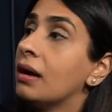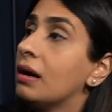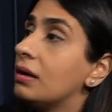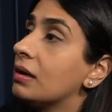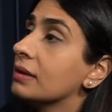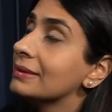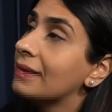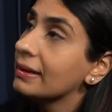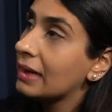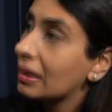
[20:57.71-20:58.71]
The
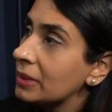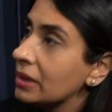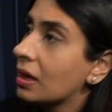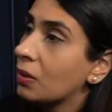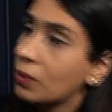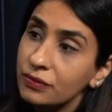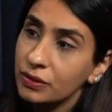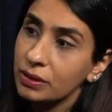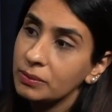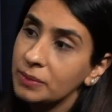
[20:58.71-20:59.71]
dynamic,
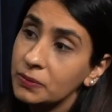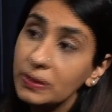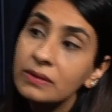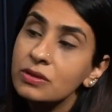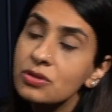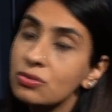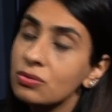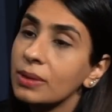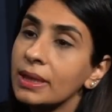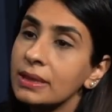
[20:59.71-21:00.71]
however, between the
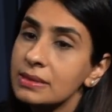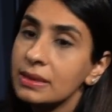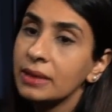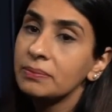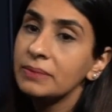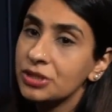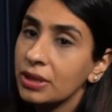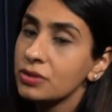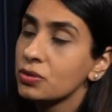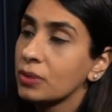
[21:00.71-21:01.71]
two is that Misha
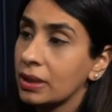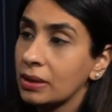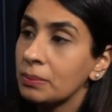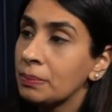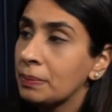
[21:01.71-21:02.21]
and Zuhaib's